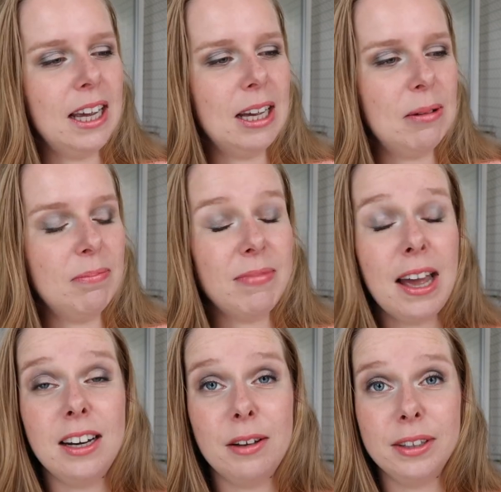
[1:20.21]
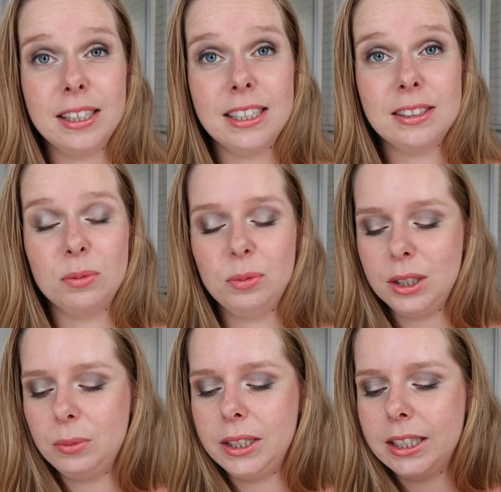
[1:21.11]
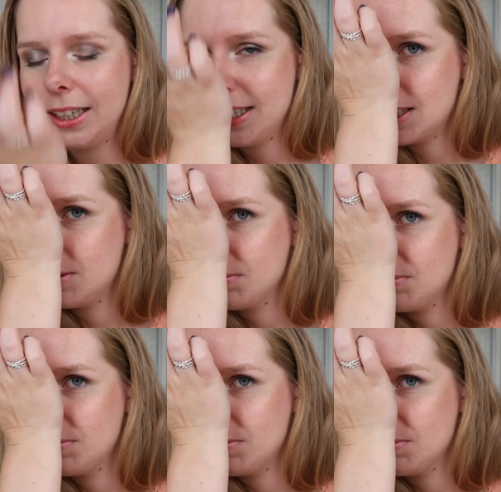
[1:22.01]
um, i love it it's really really nice